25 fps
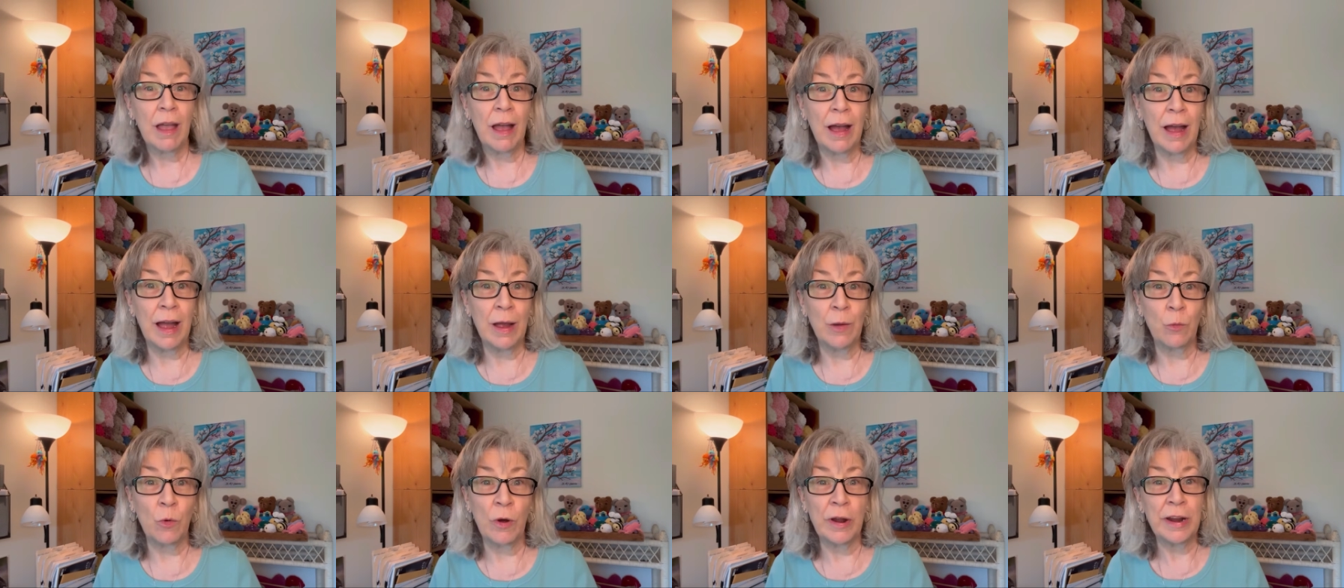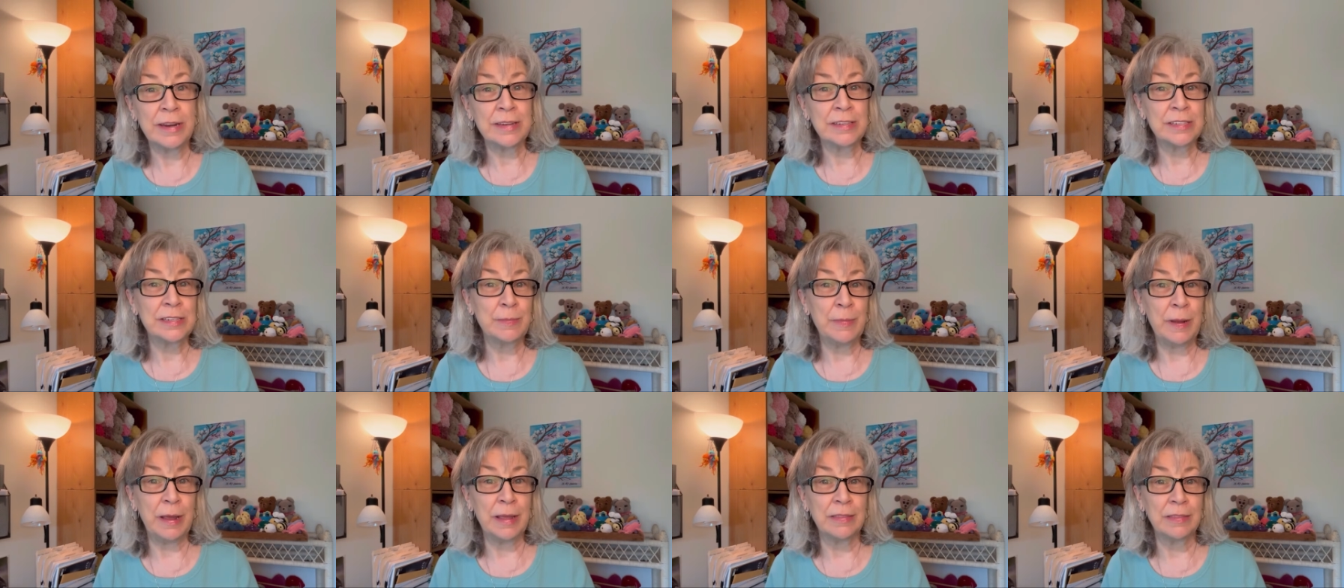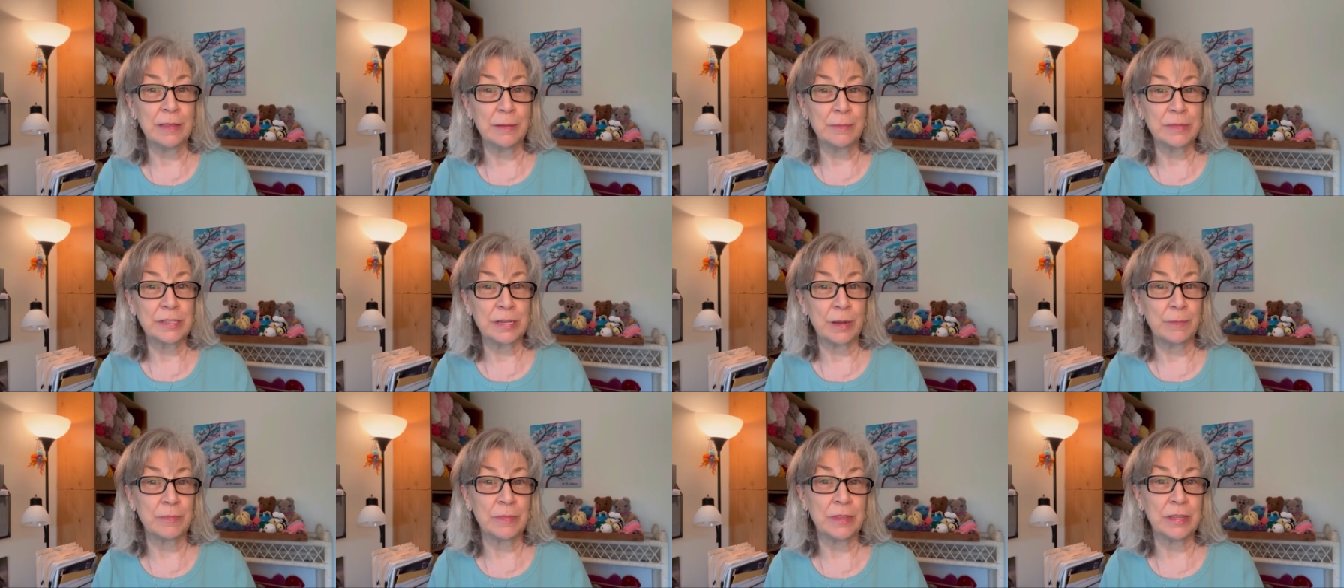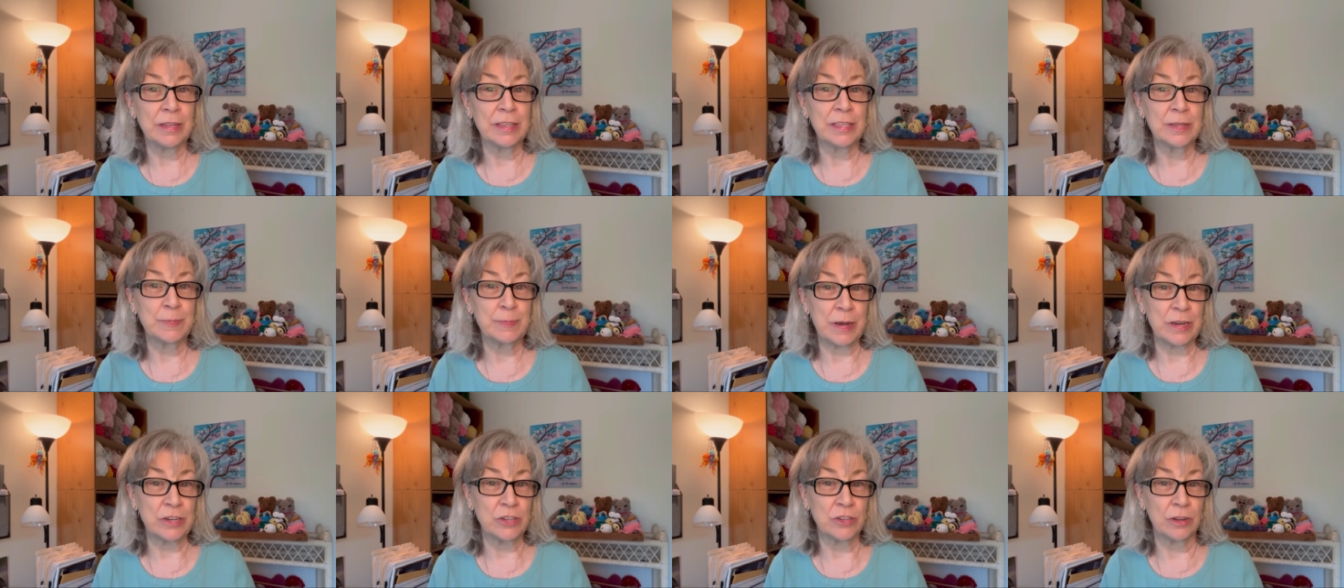I wanted to make them something
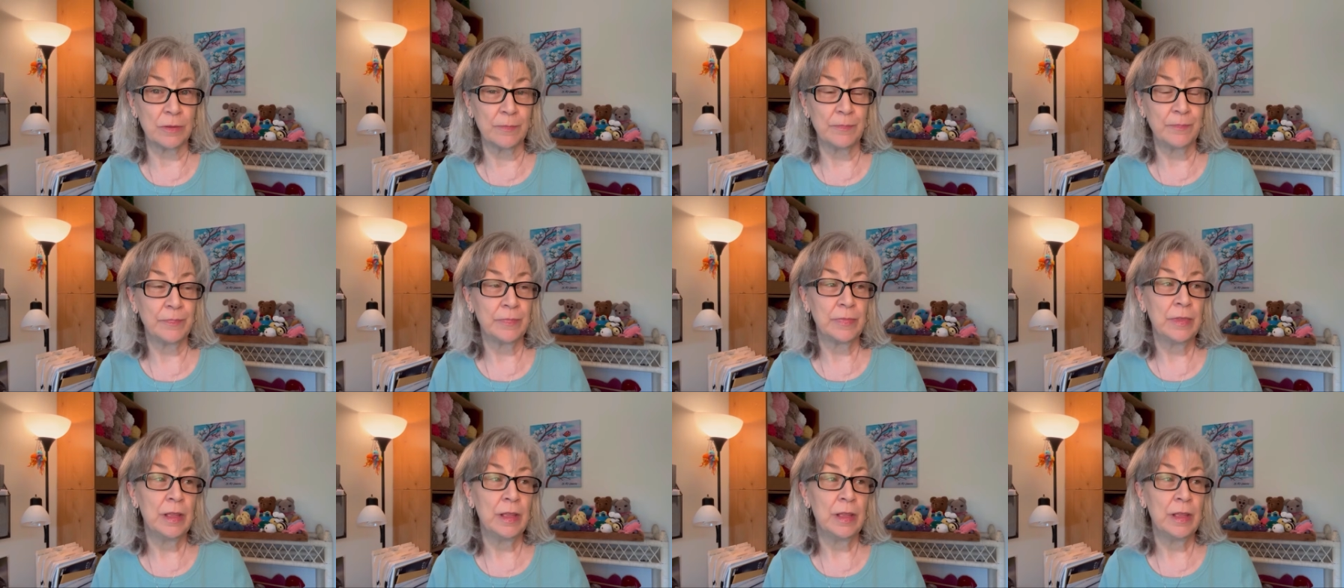special.